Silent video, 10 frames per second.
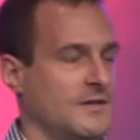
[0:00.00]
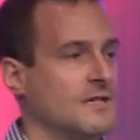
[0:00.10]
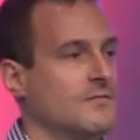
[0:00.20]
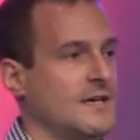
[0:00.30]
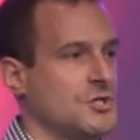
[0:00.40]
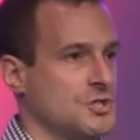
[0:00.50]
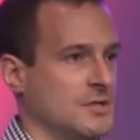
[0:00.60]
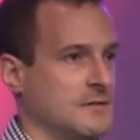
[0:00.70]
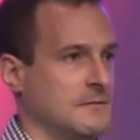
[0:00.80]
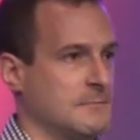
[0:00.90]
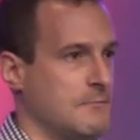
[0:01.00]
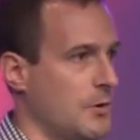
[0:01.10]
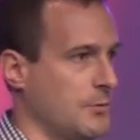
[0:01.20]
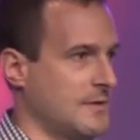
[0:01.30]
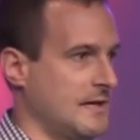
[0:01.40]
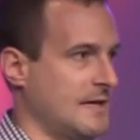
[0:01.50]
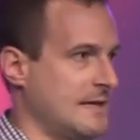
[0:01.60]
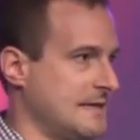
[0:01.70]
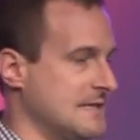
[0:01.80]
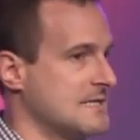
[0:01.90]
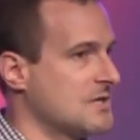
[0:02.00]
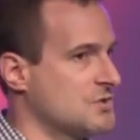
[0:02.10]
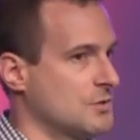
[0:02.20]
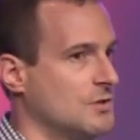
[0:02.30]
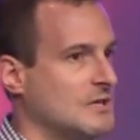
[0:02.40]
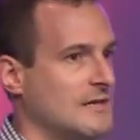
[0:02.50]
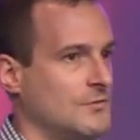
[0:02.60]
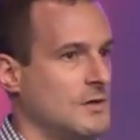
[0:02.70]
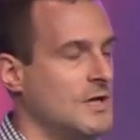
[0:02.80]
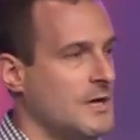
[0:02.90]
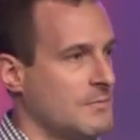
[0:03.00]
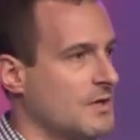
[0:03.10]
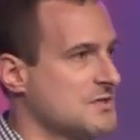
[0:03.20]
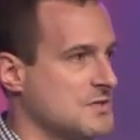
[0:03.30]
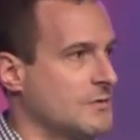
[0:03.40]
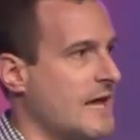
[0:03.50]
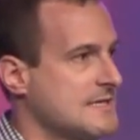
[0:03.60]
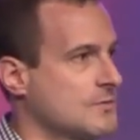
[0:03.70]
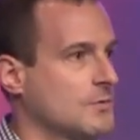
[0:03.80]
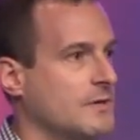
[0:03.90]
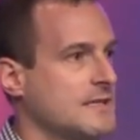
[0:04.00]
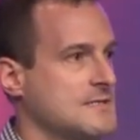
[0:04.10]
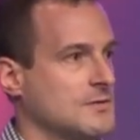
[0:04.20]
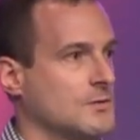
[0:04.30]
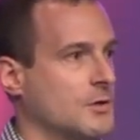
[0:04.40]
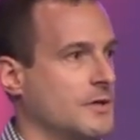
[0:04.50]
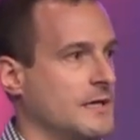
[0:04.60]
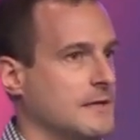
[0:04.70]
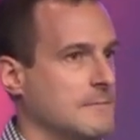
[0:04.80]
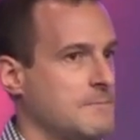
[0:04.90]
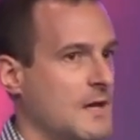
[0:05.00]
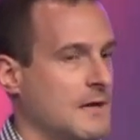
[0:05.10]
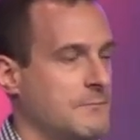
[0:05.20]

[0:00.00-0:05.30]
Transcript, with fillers: innovation both at the industrial level, but also as it relates to learning. Uh,